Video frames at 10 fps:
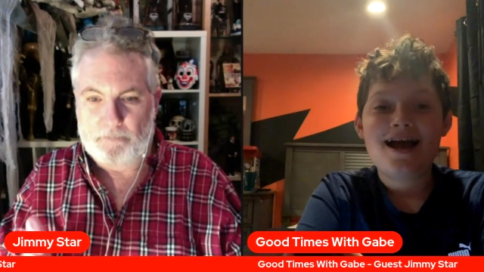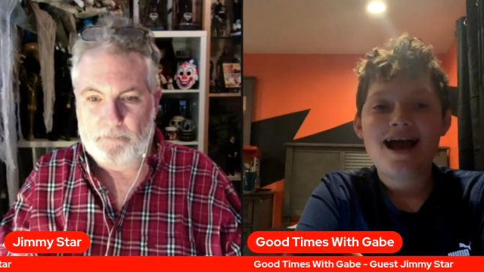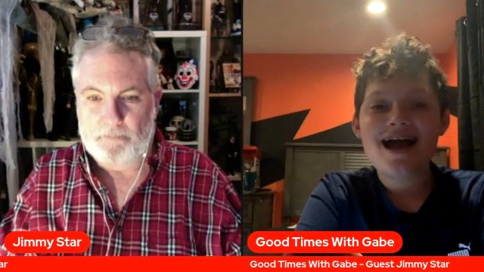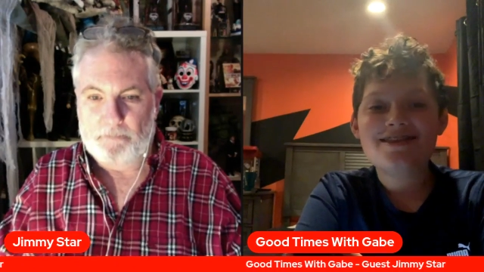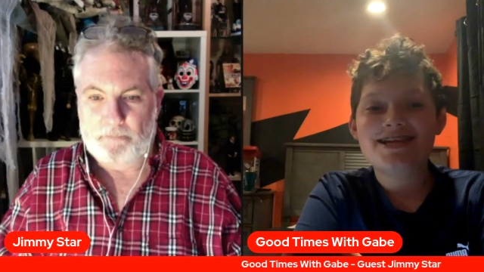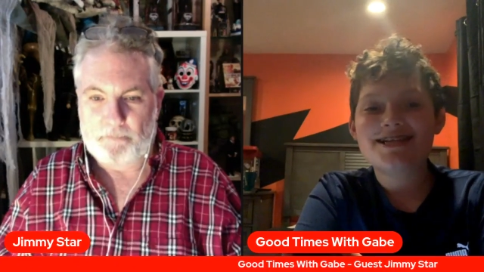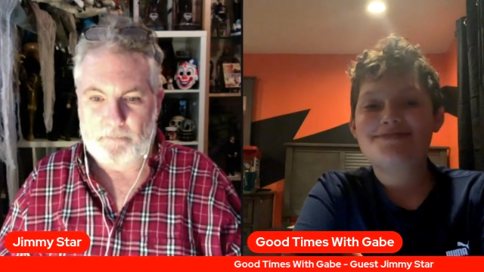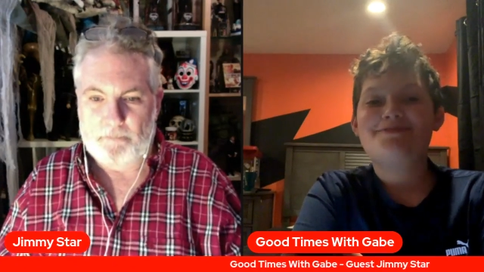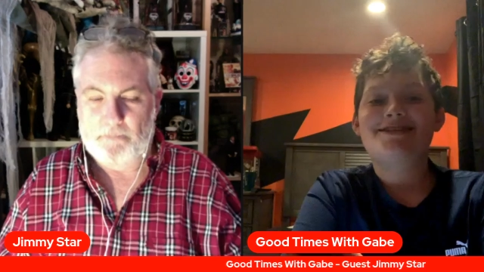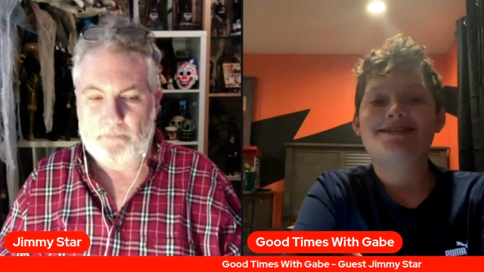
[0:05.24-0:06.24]
Speaker 1: Hi there,
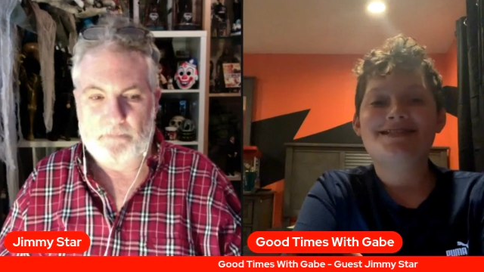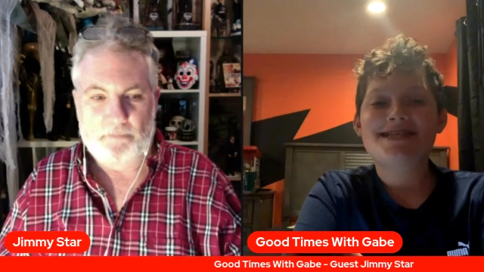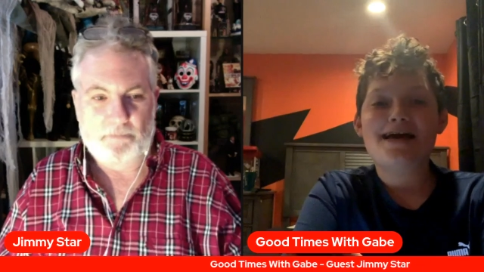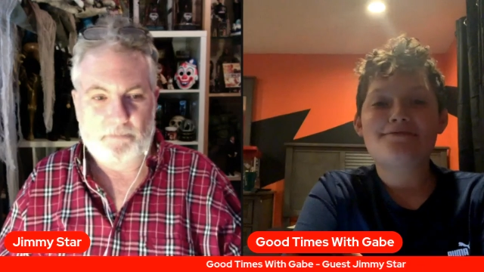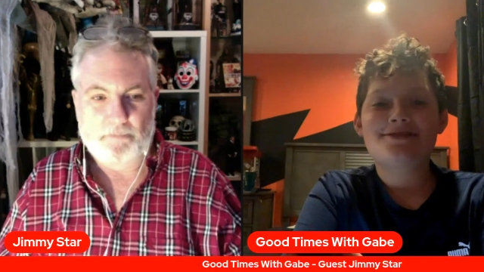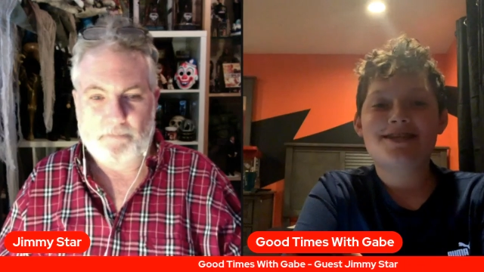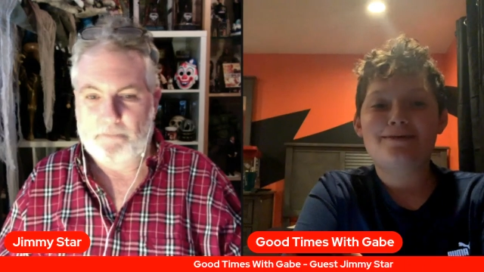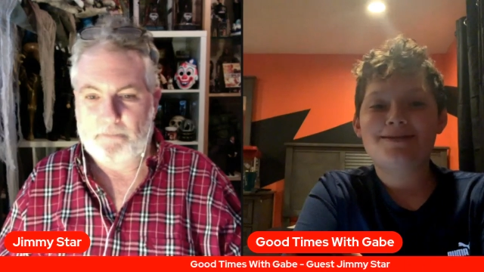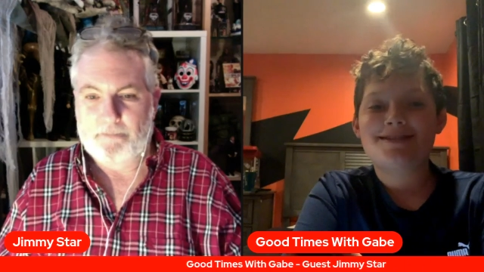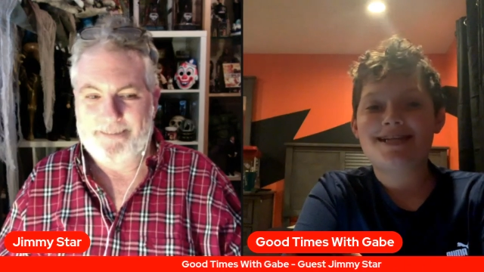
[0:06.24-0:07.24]
it's me, Good Times
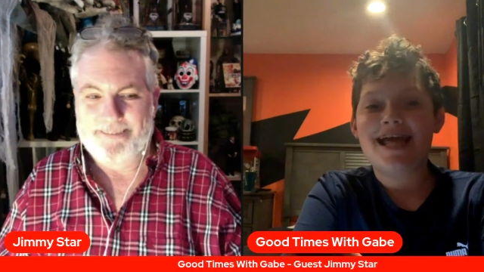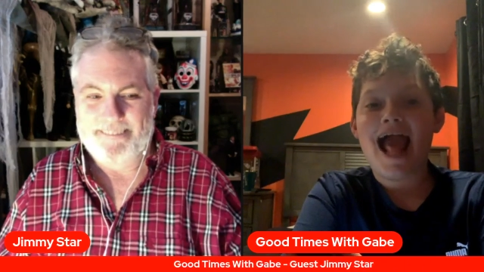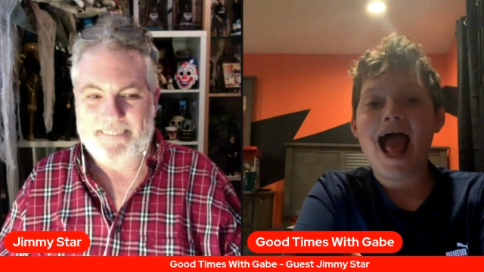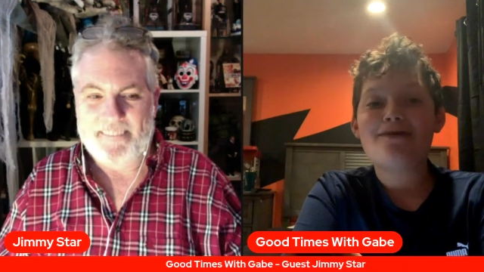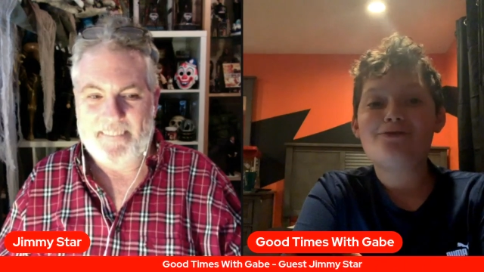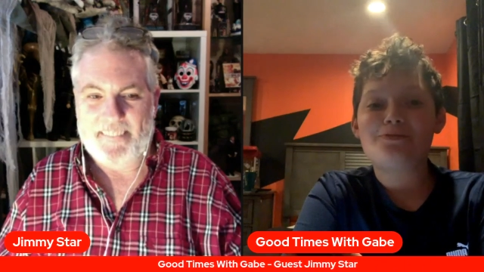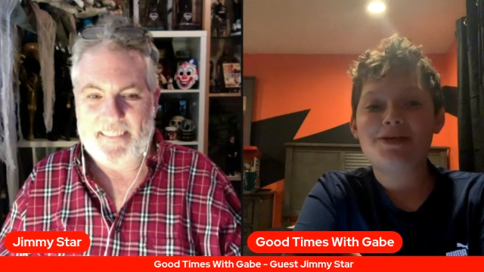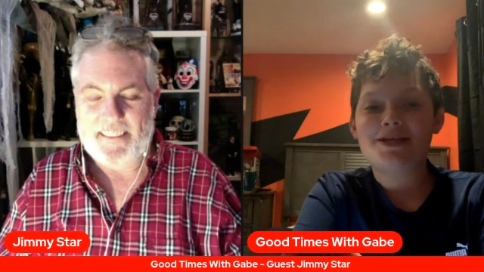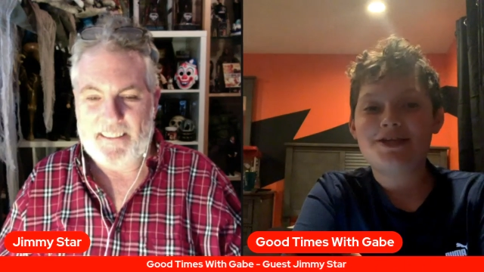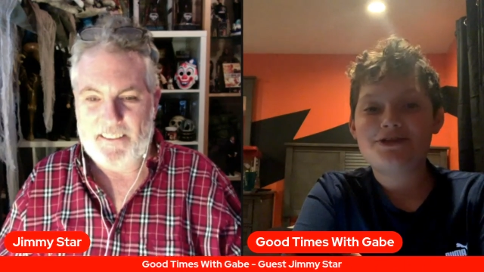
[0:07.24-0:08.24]
Gabe, and today I will
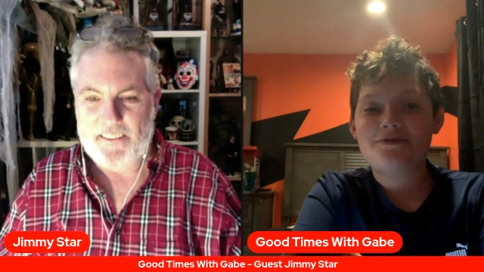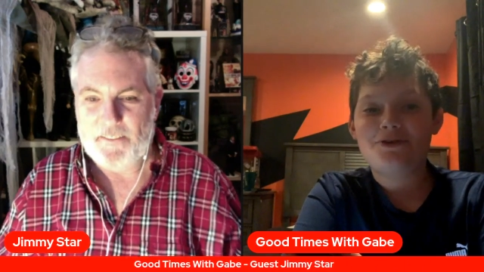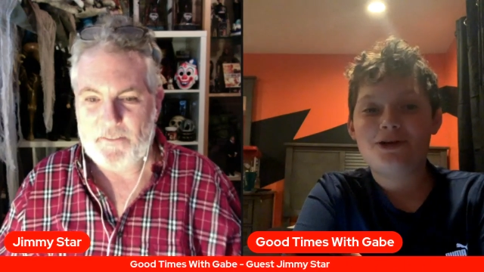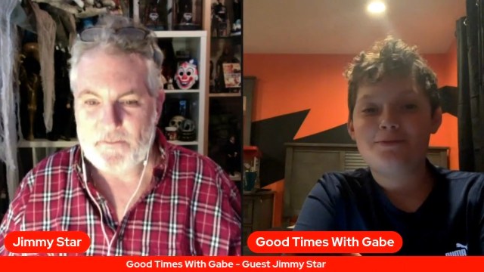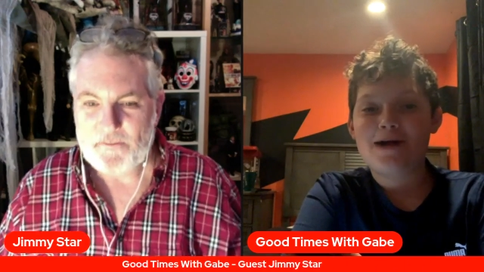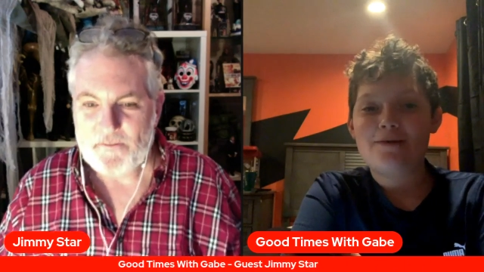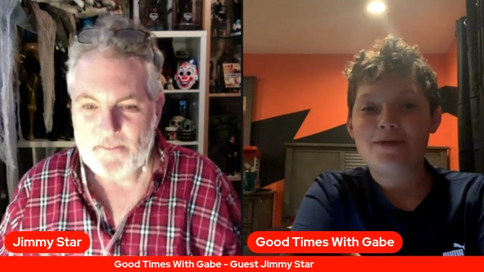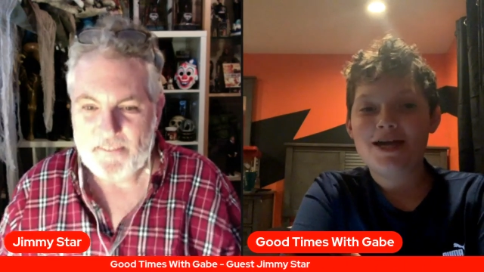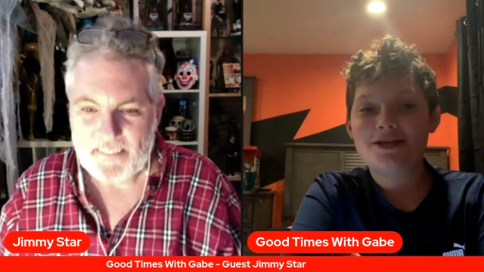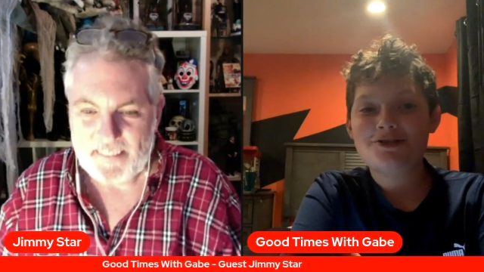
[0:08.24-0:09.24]
be interviewing my
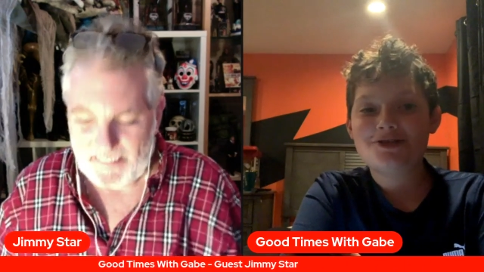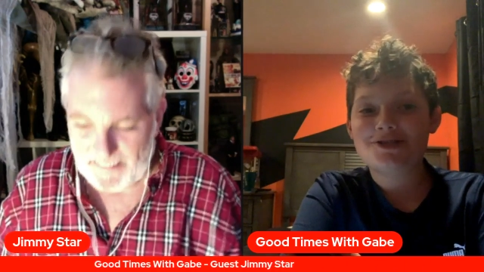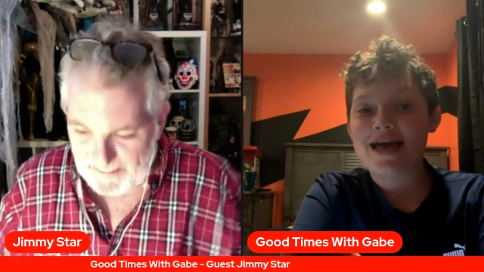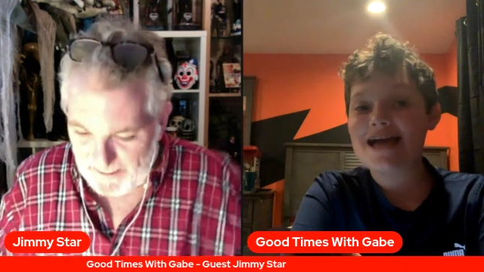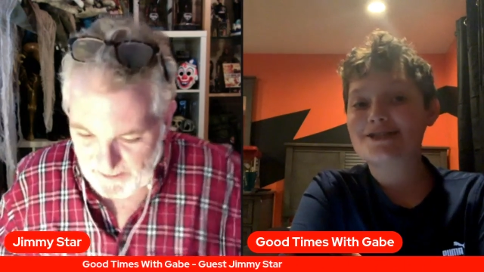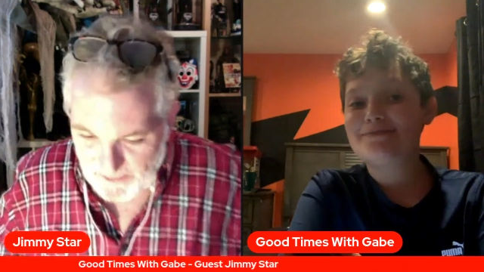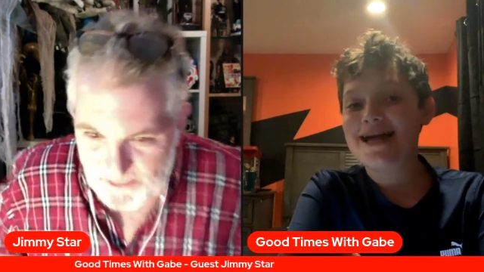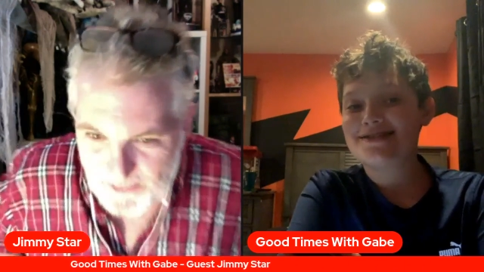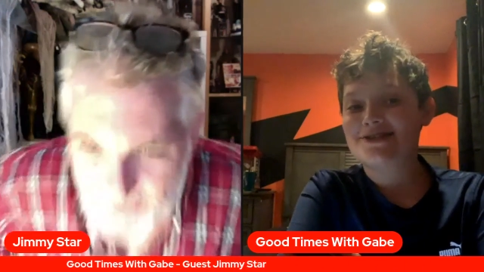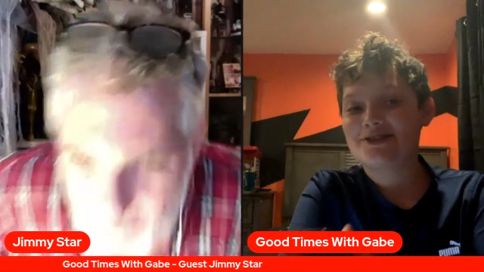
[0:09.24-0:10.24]
manager slash
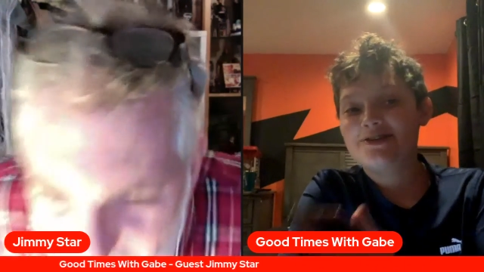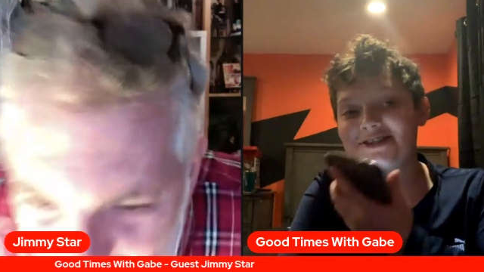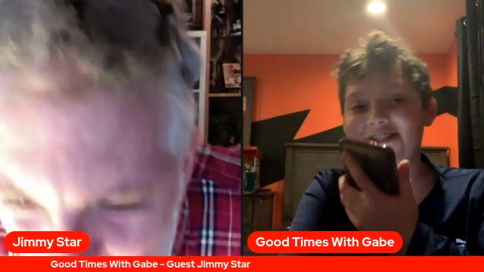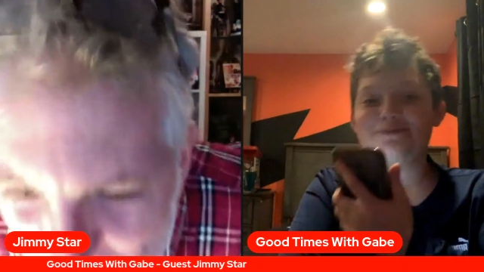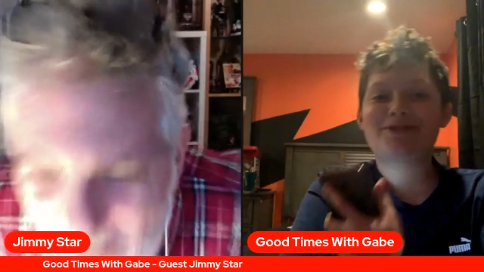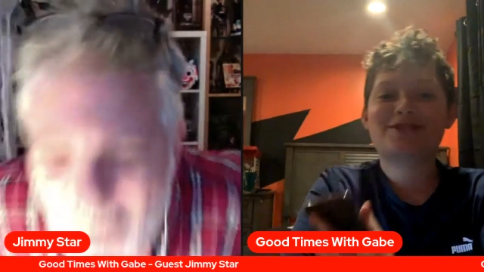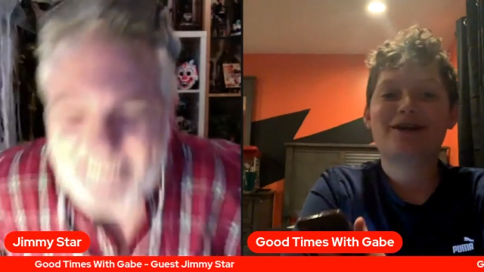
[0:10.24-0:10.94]
mentor, Jimmy